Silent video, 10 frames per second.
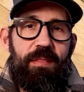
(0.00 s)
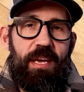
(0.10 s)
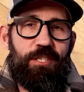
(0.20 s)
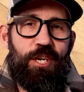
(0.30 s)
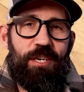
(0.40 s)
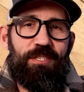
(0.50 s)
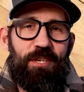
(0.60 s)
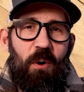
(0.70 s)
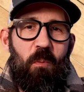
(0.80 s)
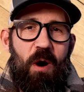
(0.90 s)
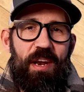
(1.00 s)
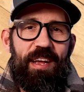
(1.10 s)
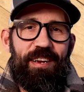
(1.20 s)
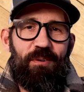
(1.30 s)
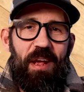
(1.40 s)
that just don't want to
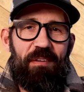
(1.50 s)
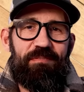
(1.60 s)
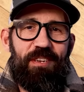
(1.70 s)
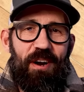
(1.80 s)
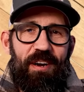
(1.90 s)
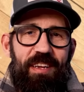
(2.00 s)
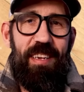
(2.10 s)
engrave dark.